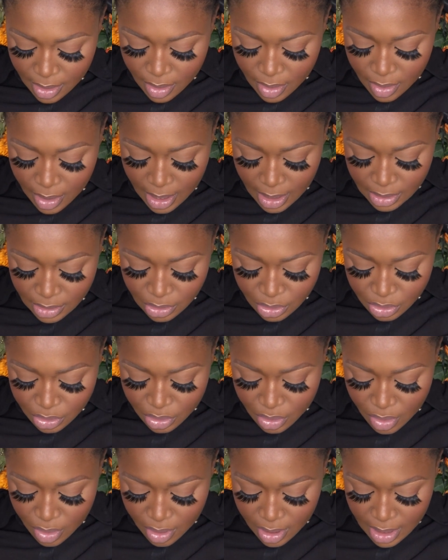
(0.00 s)
or as
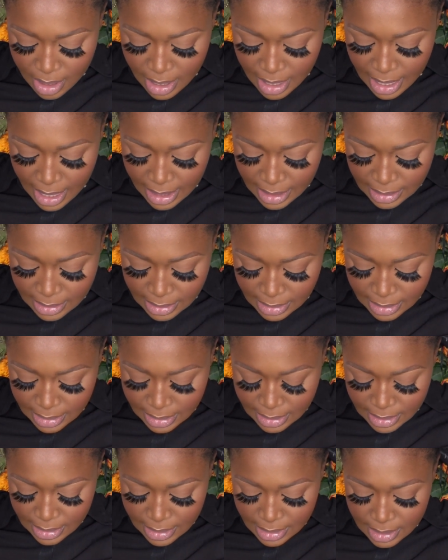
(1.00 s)
strong
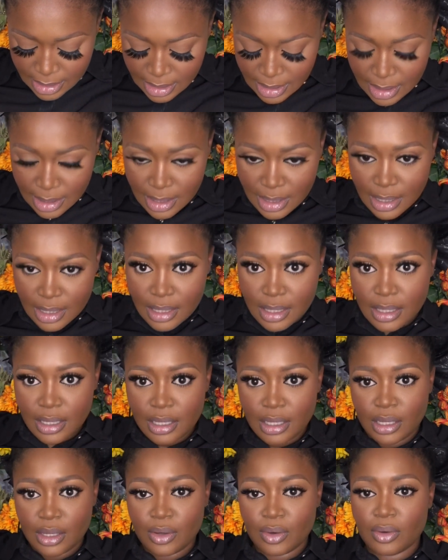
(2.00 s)
as
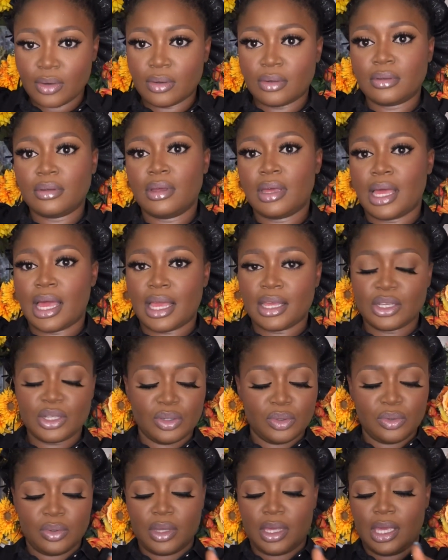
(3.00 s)
your
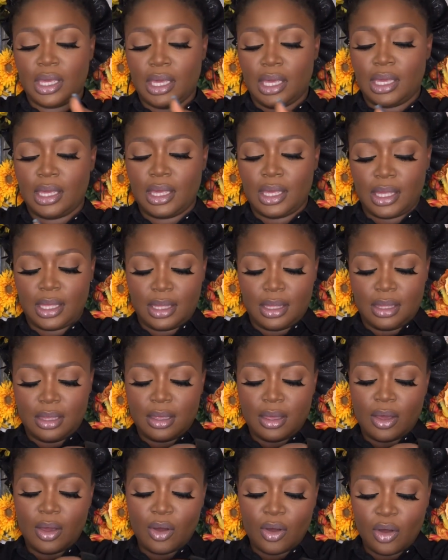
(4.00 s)
aso-oke
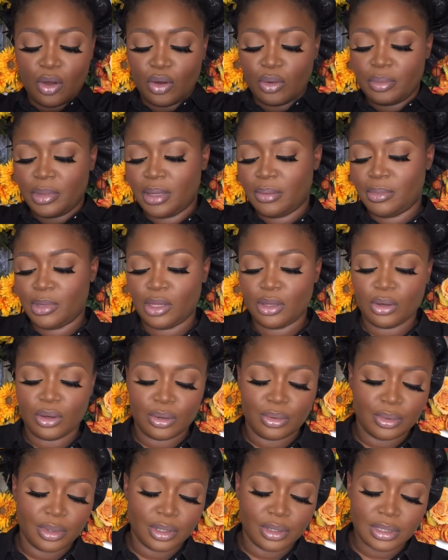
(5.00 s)
or maybe
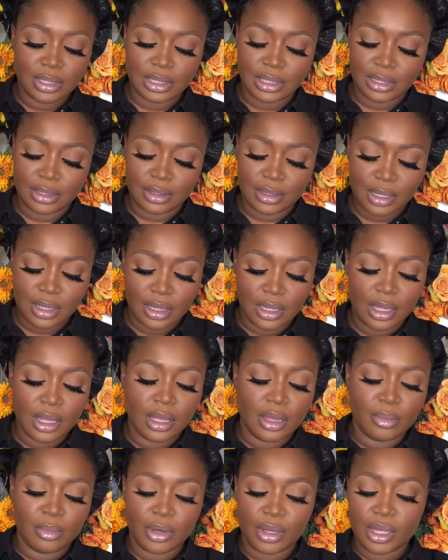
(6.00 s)
your raw silk,
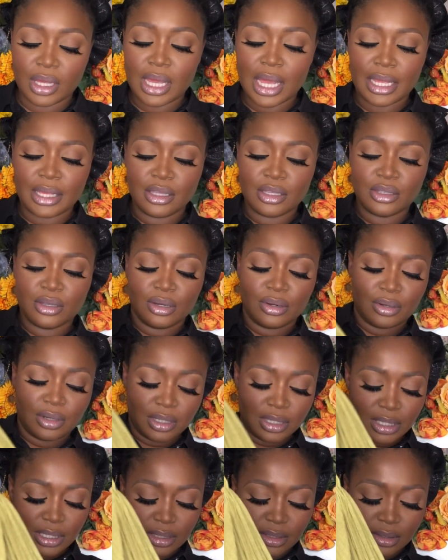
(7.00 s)
or you can use your
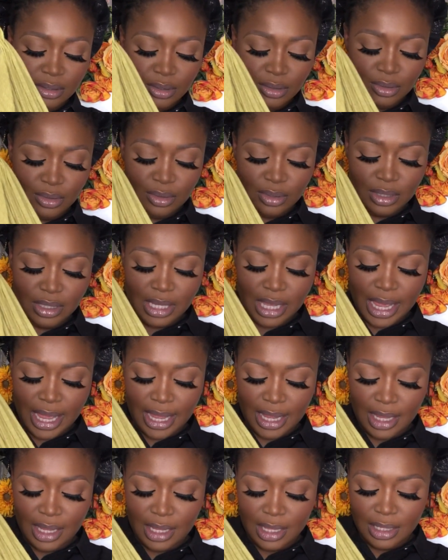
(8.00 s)
raw silk to
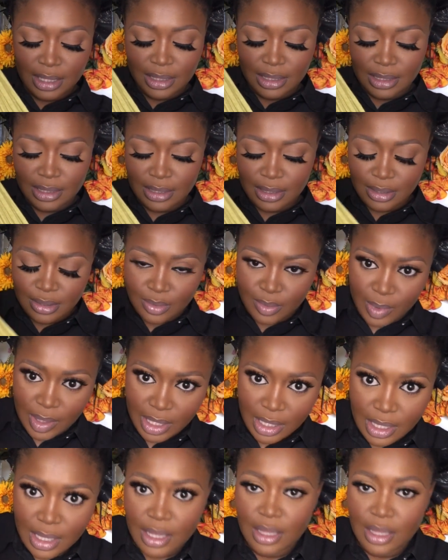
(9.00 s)
tie this way.